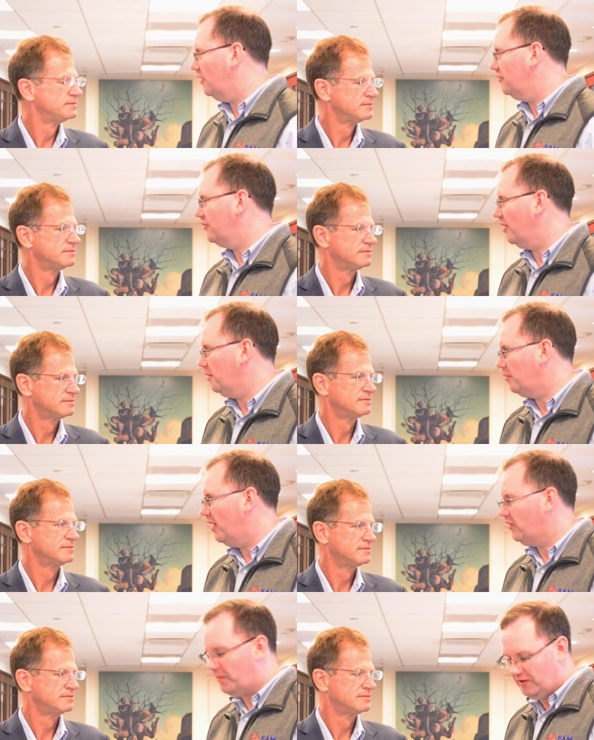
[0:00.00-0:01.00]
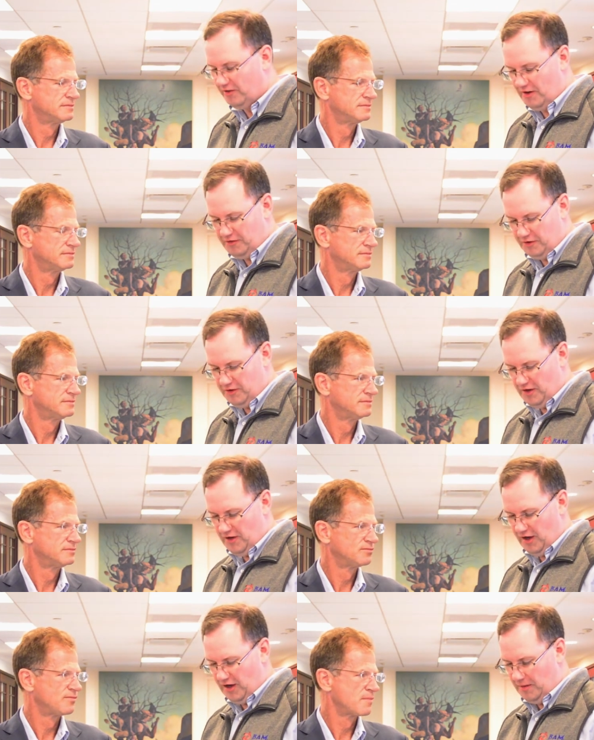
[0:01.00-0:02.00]
Speaker 1: It's going to be priced by Stifel,
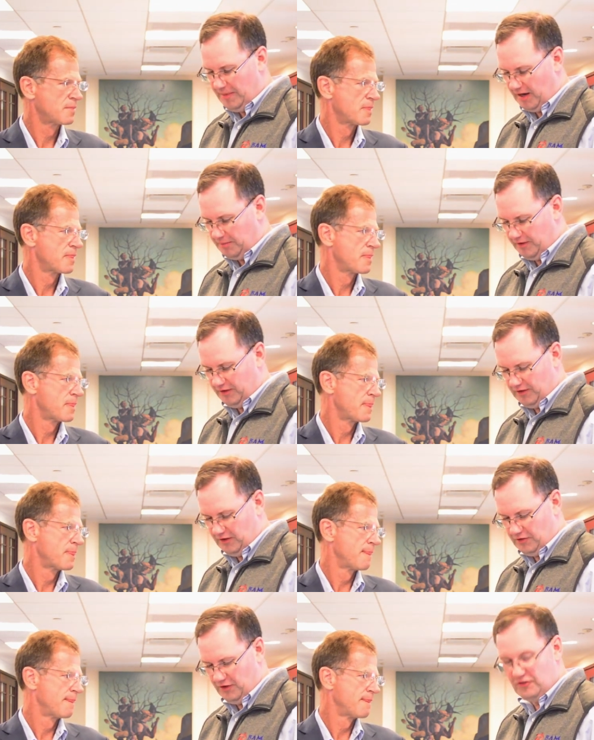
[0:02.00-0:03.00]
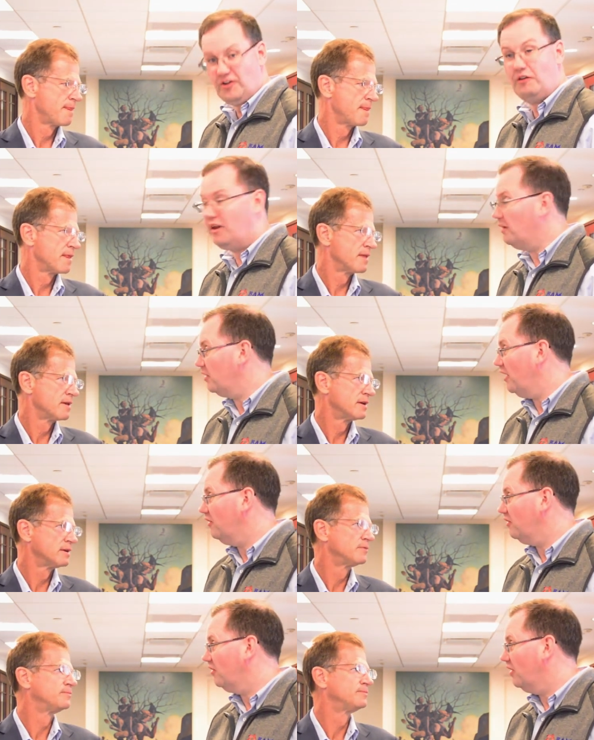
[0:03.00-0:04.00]
uh, backed by the district's general
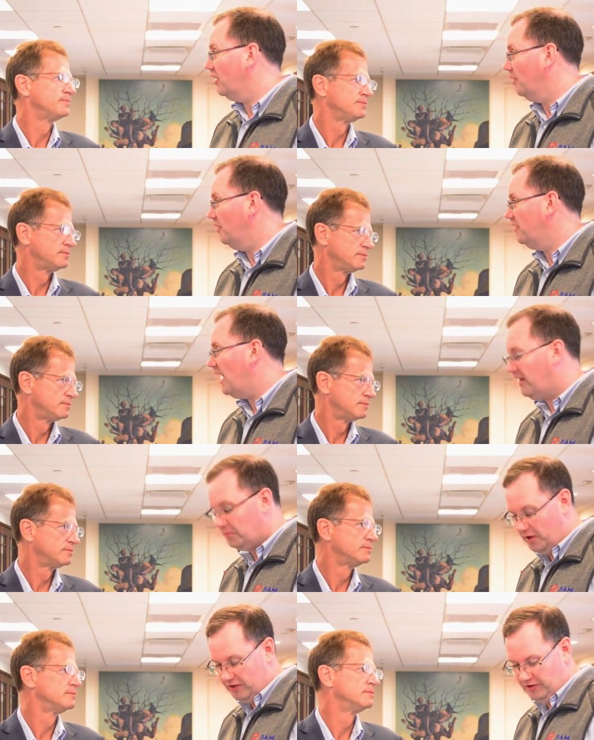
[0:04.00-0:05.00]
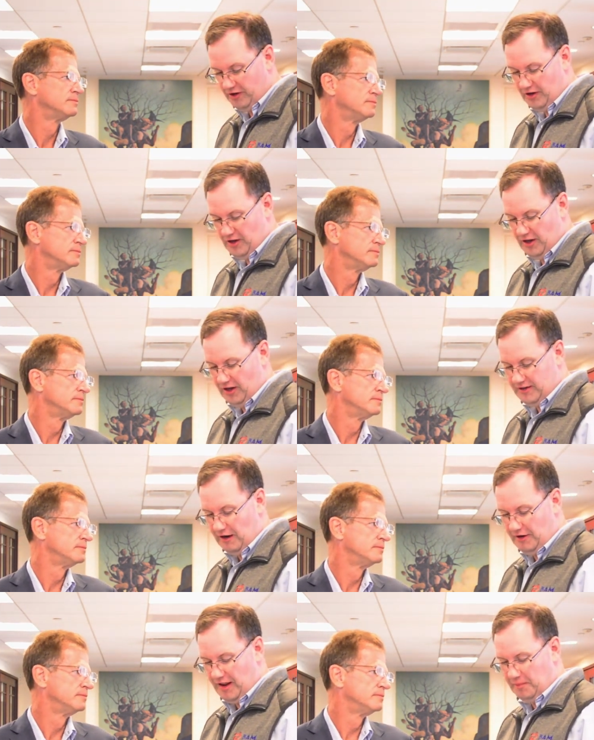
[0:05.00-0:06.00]
obligation unlimited tax pledge. Uh,
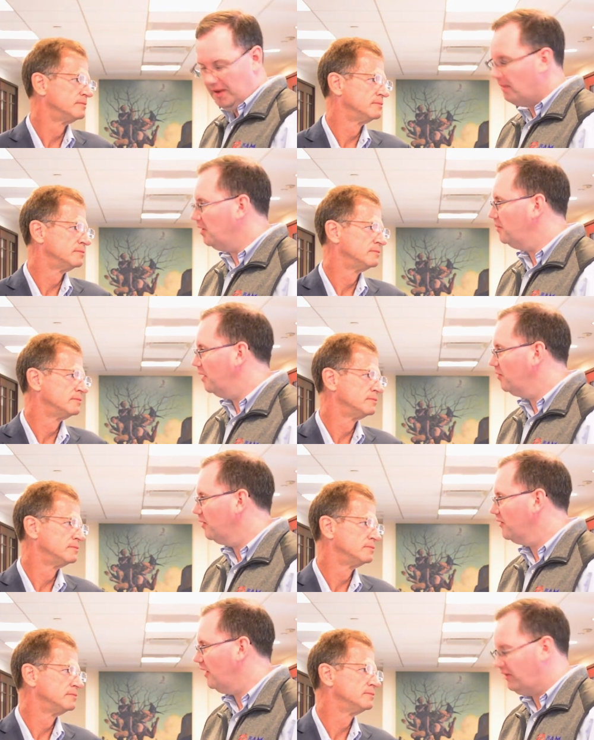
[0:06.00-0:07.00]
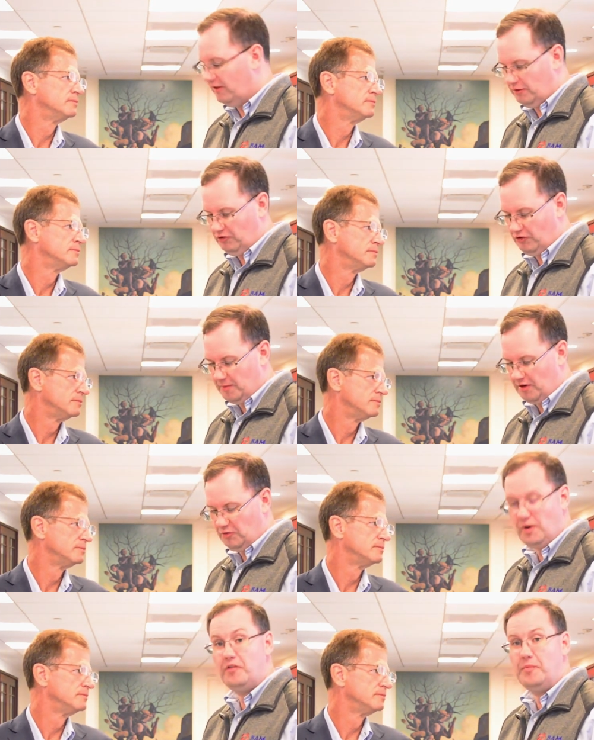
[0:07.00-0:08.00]
down in Alabama, BAM's been selected to insure about
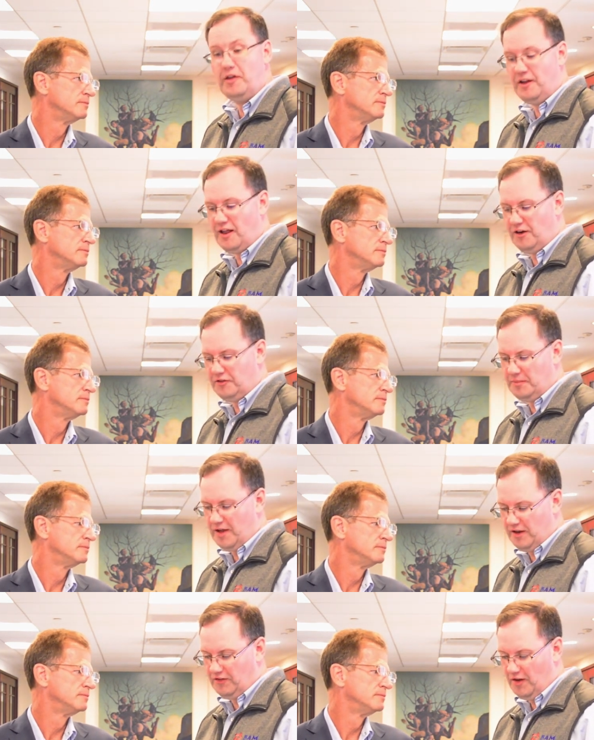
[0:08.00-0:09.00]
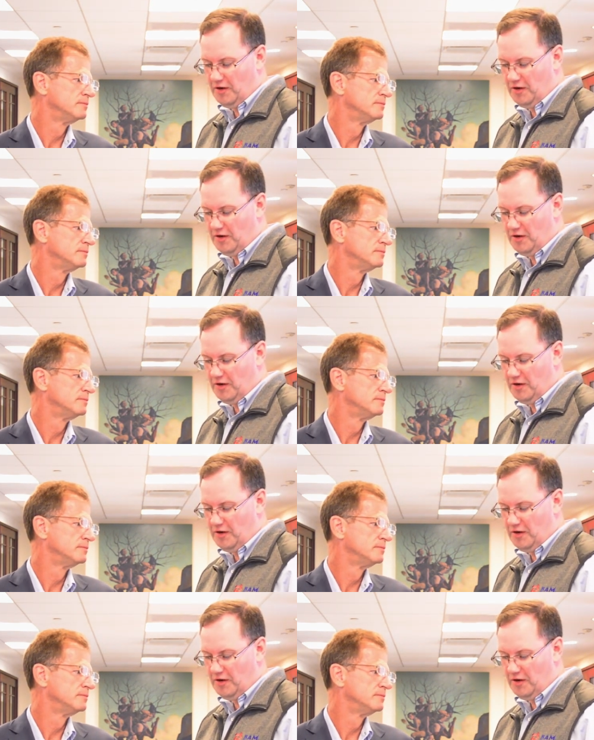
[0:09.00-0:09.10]
$12 million of bonds